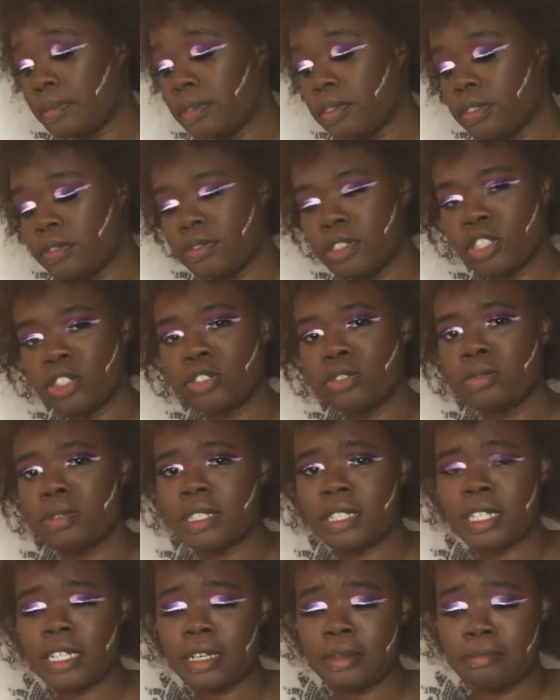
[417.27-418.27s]
The original
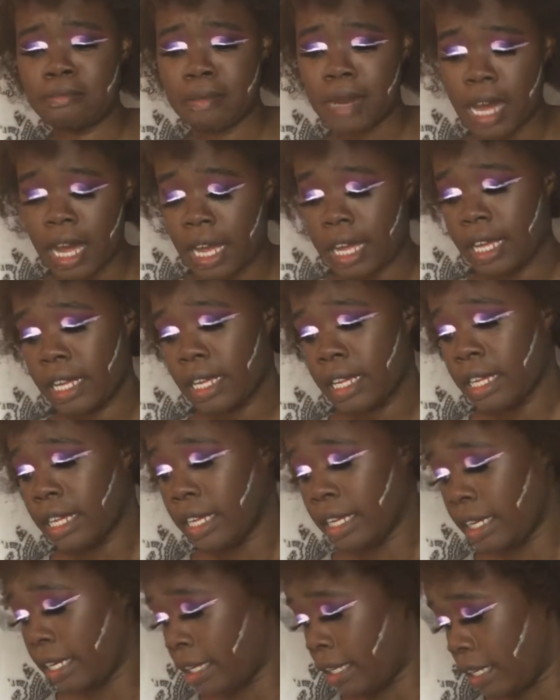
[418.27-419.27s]
one that I bought,
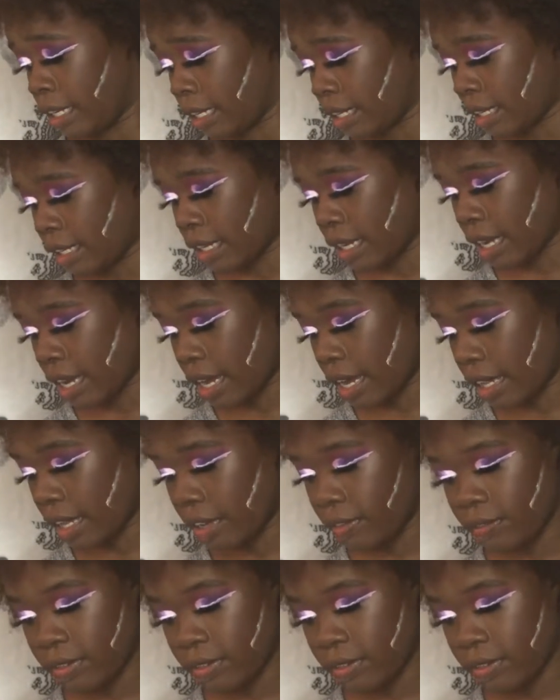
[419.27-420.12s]
yeah,